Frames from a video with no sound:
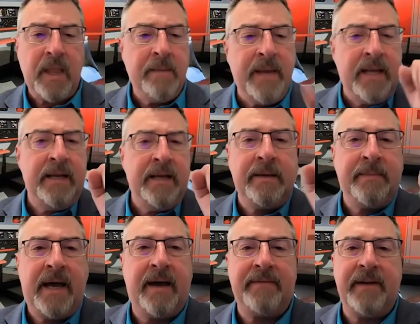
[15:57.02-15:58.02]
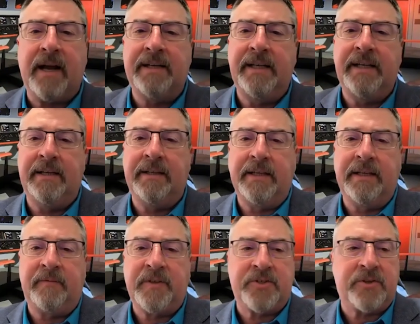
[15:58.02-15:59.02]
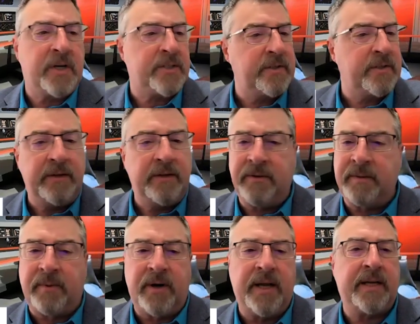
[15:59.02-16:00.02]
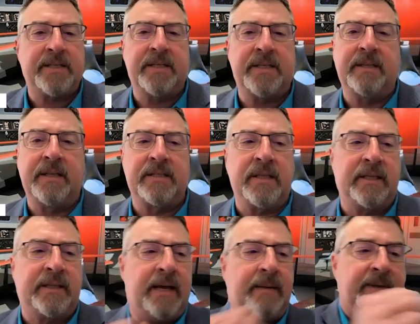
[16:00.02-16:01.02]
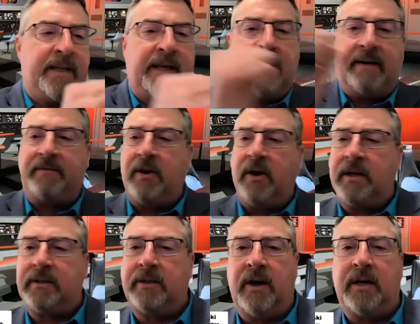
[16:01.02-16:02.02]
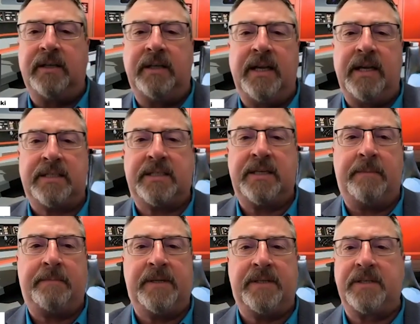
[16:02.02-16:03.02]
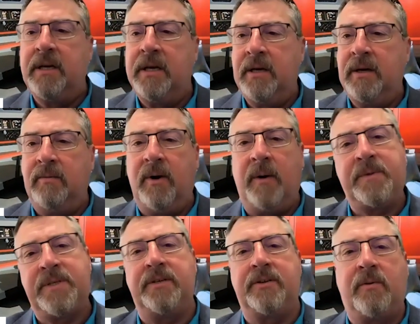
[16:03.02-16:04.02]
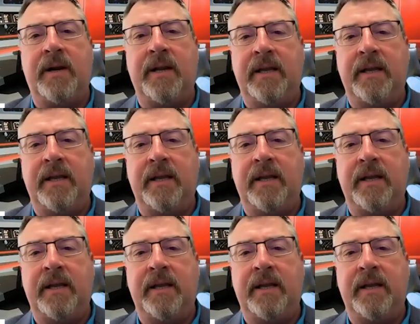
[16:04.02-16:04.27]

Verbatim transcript: many of them have an idea, the infrastructure, they know the breaks and things like that, but they have not gone to the next step as, whoops, in twenty